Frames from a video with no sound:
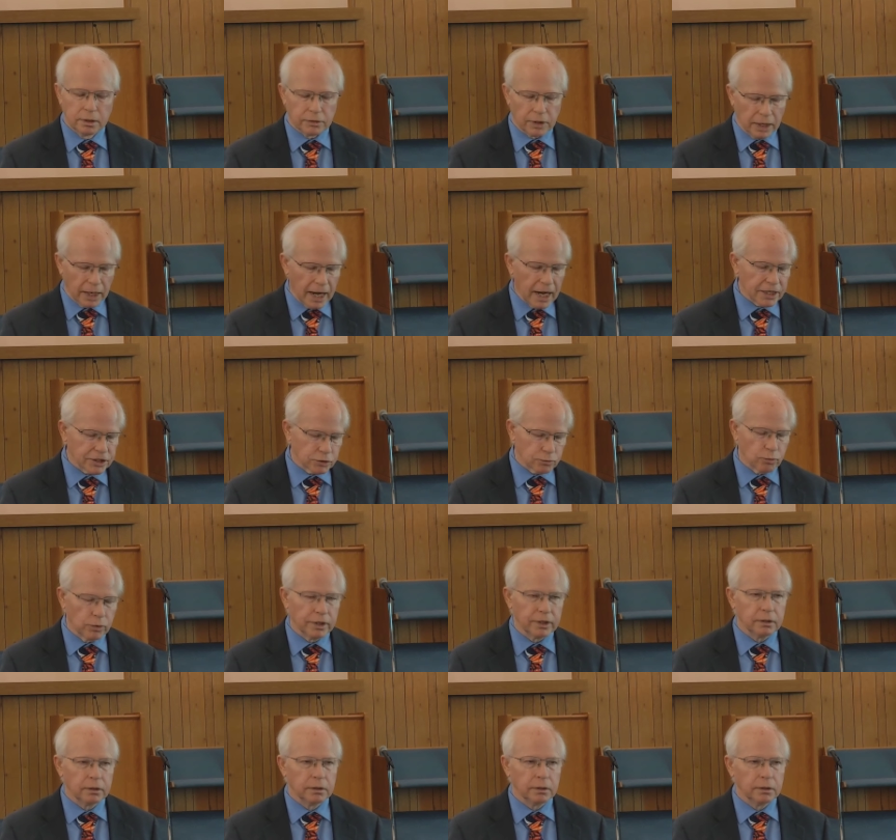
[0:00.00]
The last
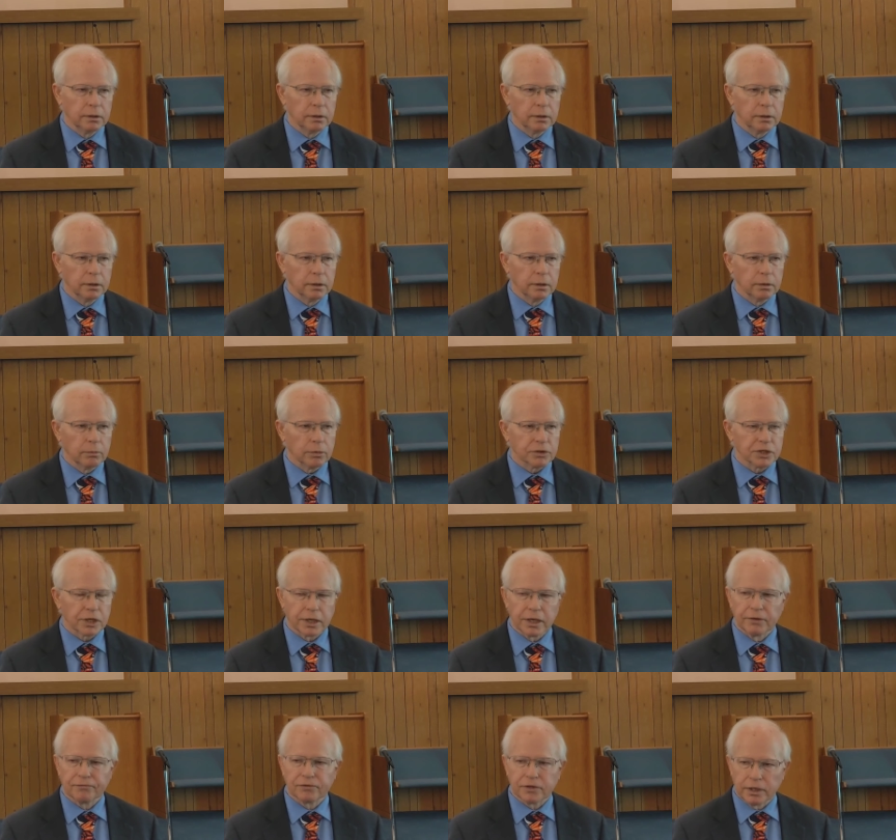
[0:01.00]
one was a
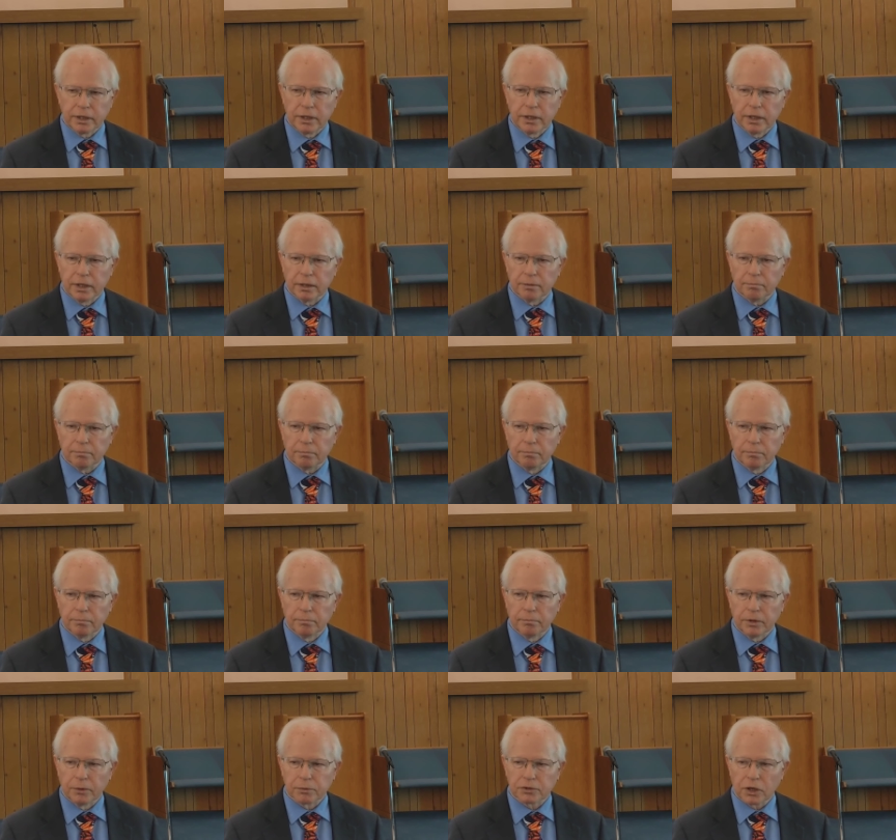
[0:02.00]
gift to him.
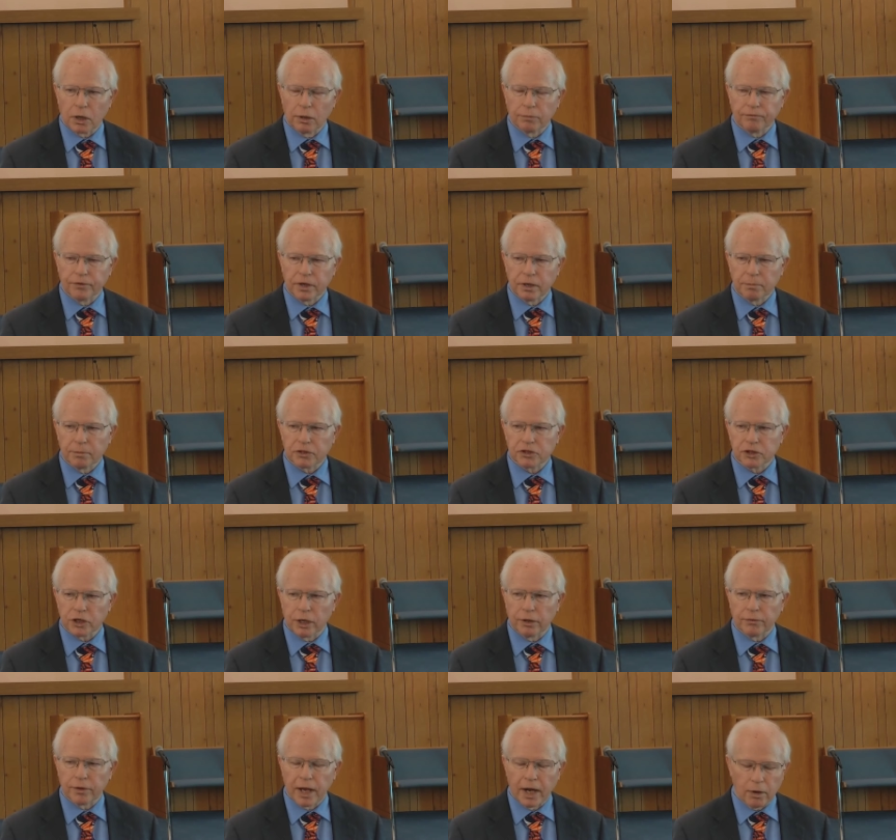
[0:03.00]
It was hard for him to
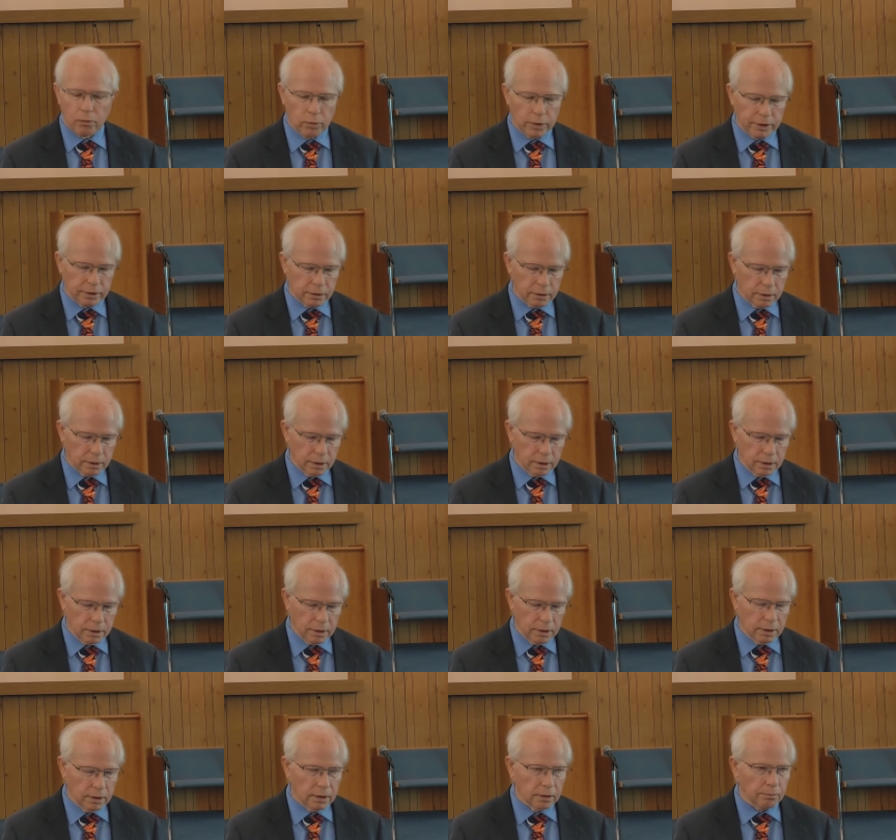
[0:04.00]
share that one.
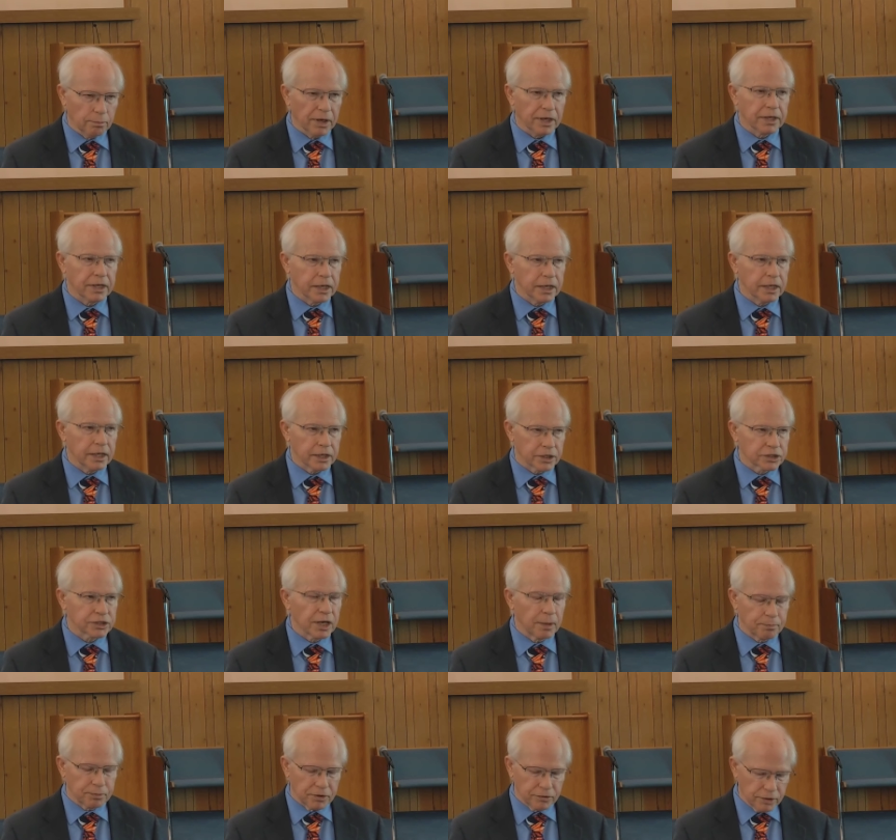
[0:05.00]
But he
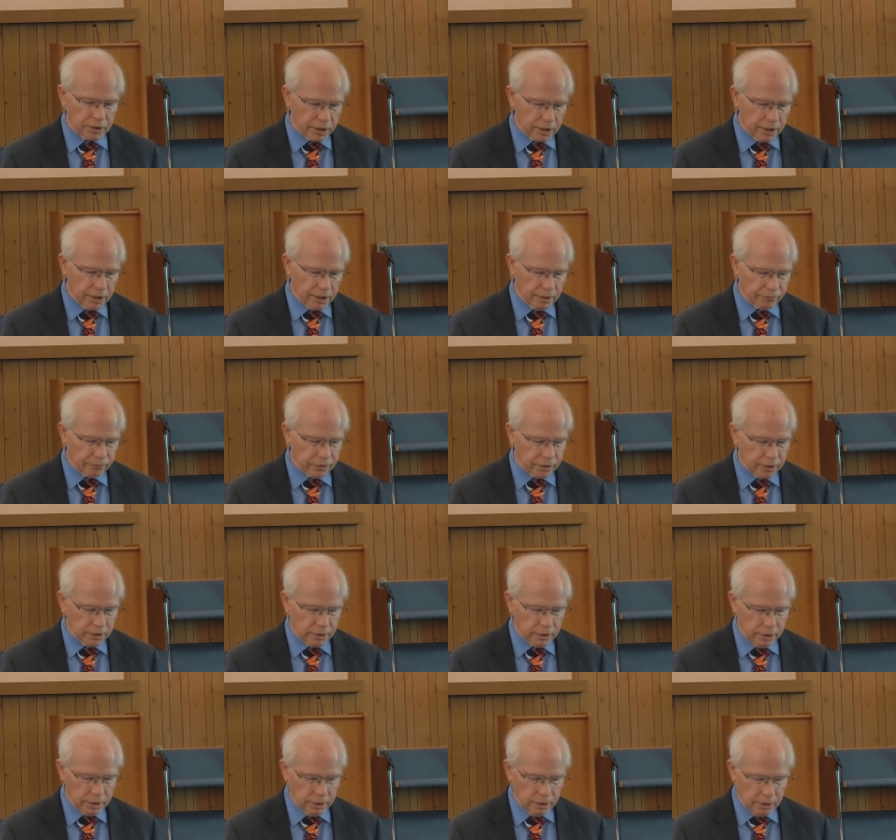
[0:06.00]
accepted the gift.
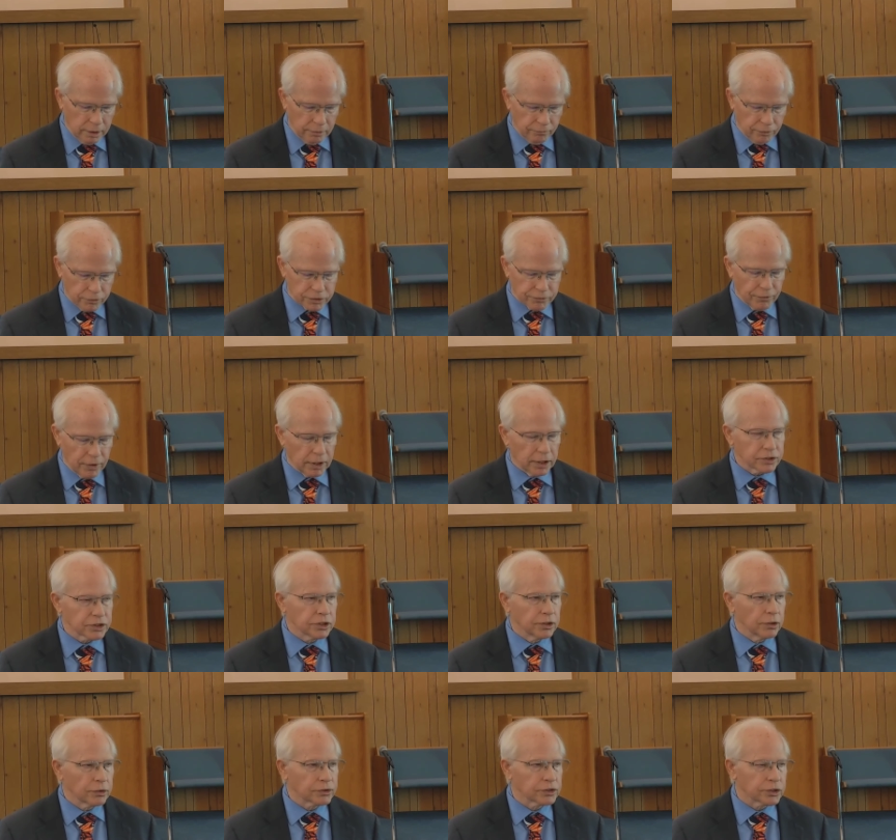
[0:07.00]
First of all,
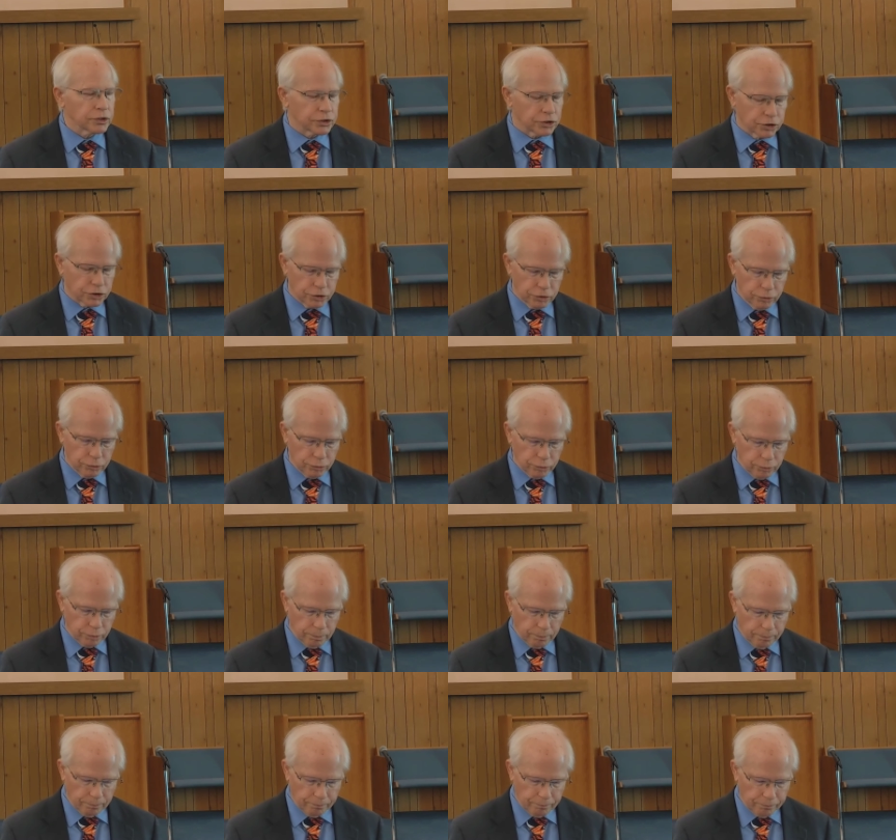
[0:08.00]
let's notice the
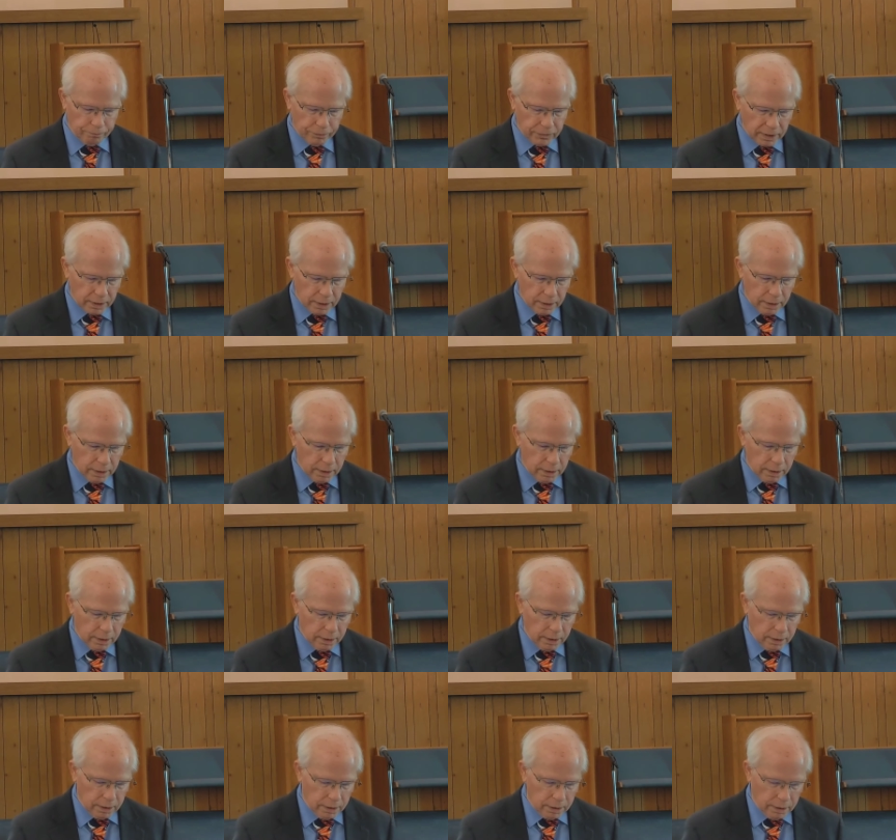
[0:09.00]
stew.
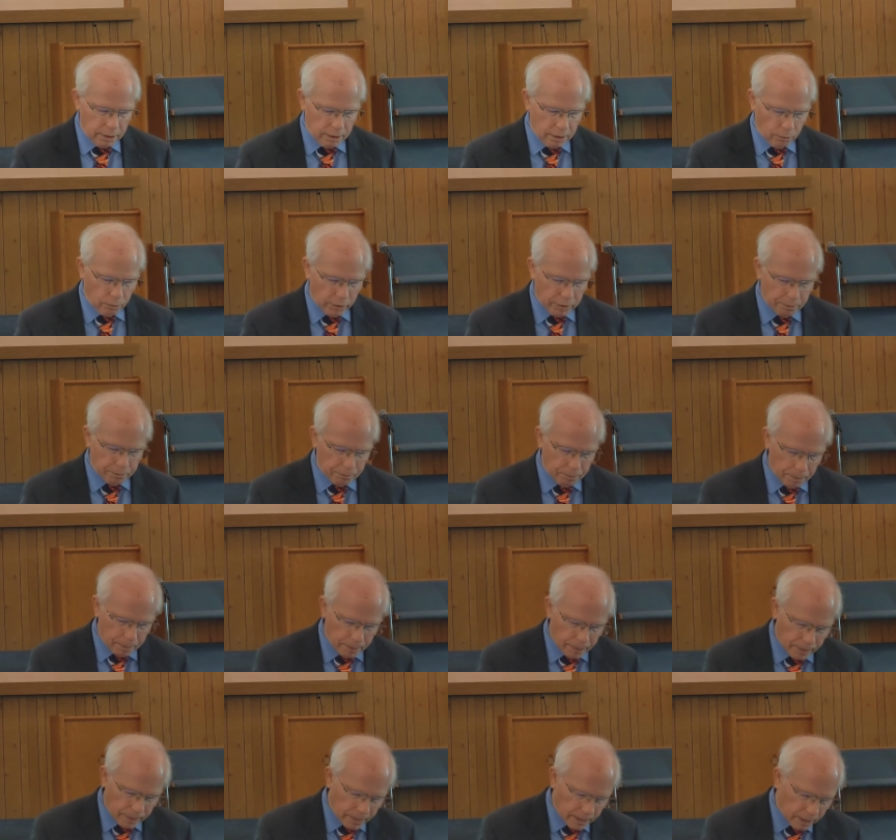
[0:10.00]

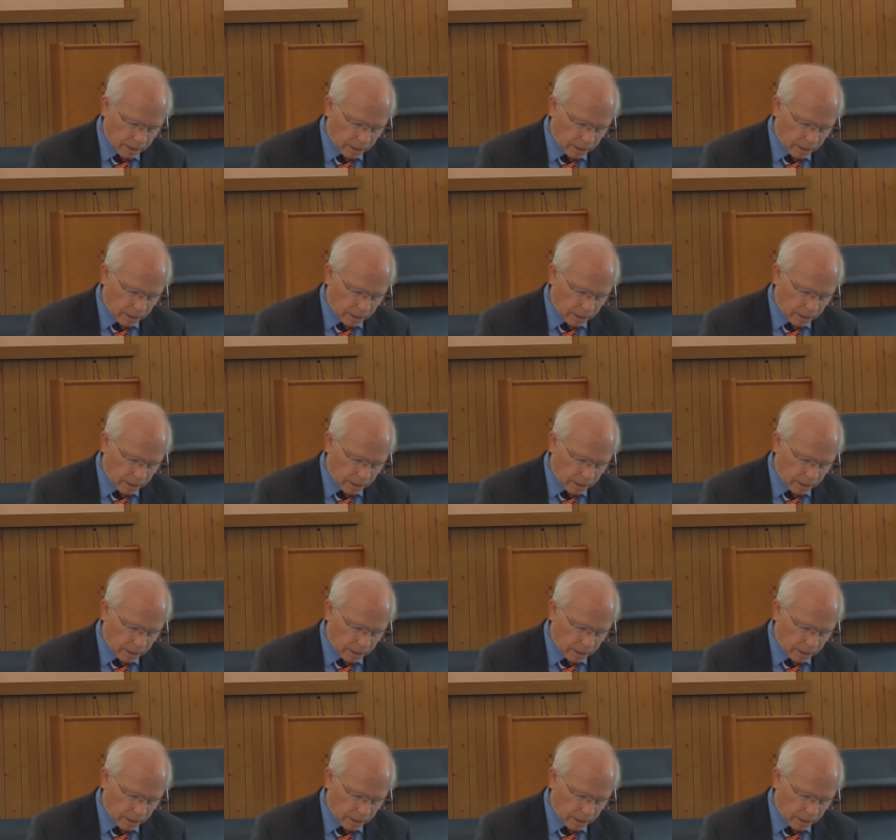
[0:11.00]
When,